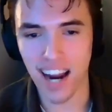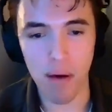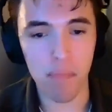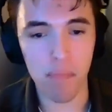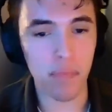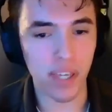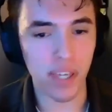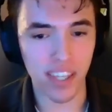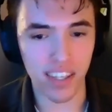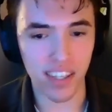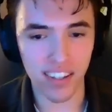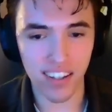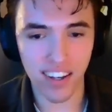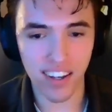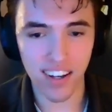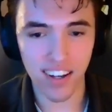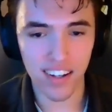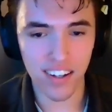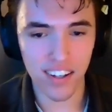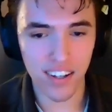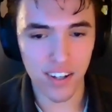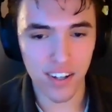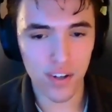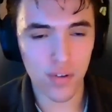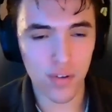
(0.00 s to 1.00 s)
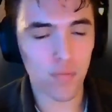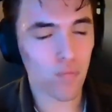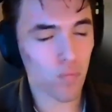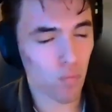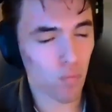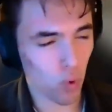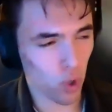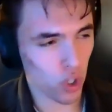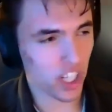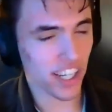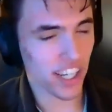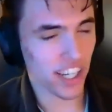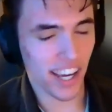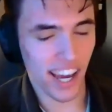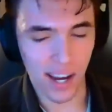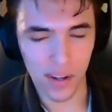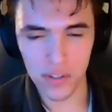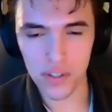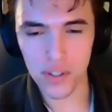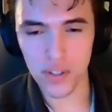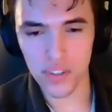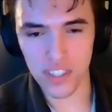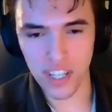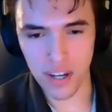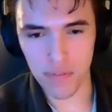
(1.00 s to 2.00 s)
not be working
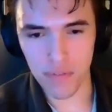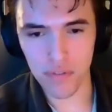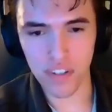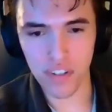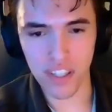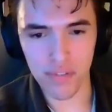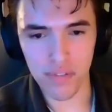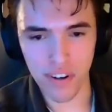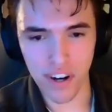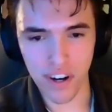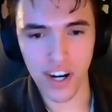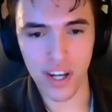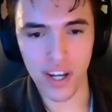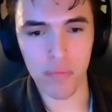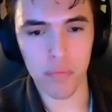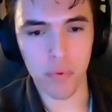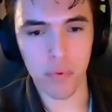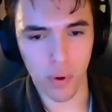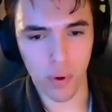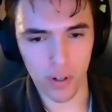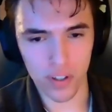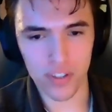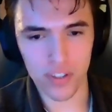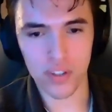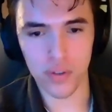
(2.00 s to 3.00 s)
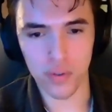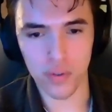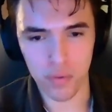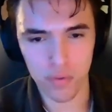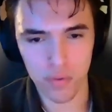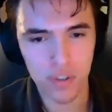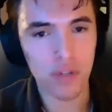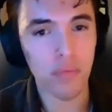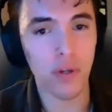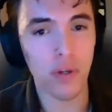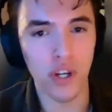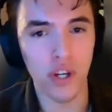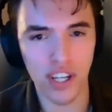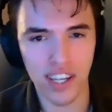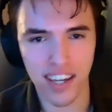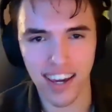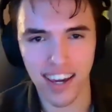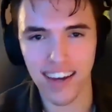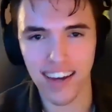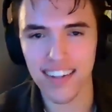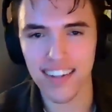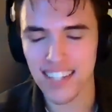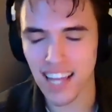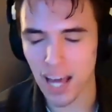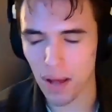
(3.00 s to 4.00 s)
out. So definitely very important to
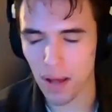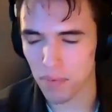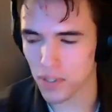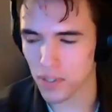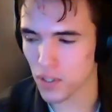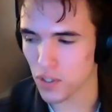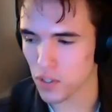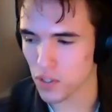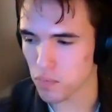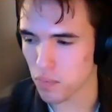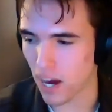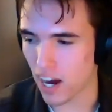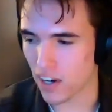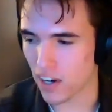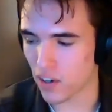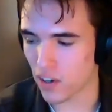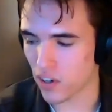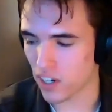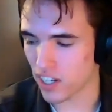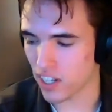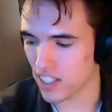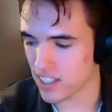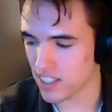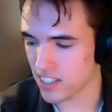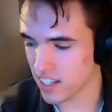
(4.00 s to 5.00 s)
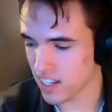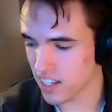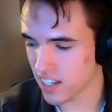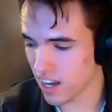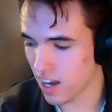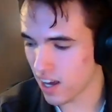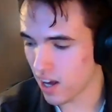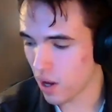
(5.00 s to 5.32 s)
communicate, establish those boundaries.